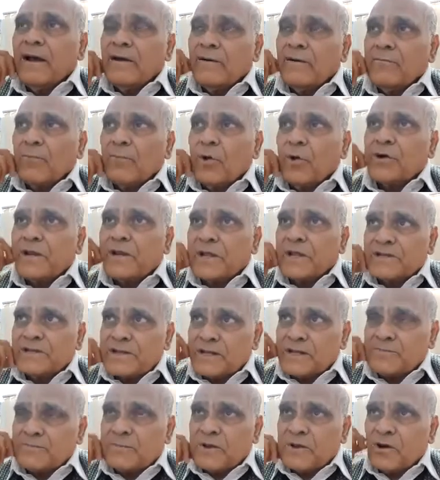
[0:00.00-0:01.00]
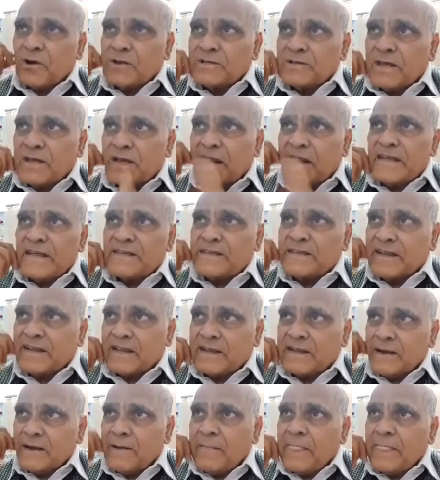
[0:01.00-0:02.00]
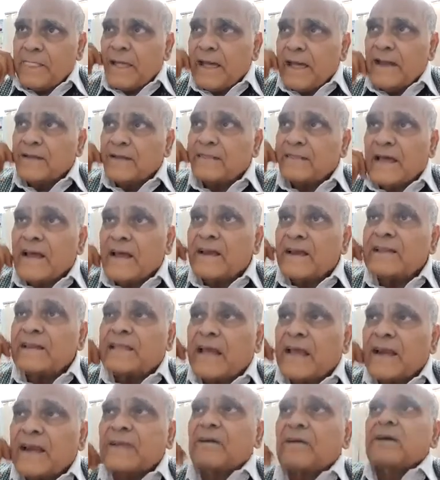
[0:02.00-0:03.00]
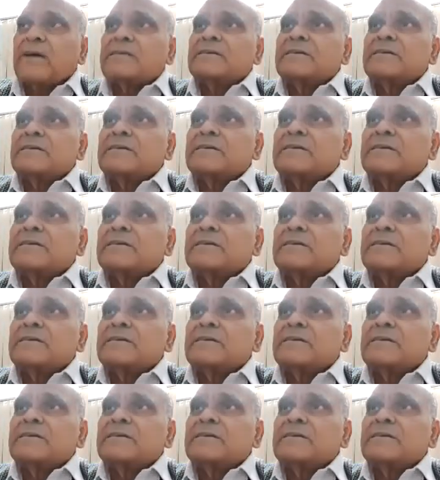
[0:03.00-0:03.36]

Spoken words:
more dangerous because they are acidic, and that causes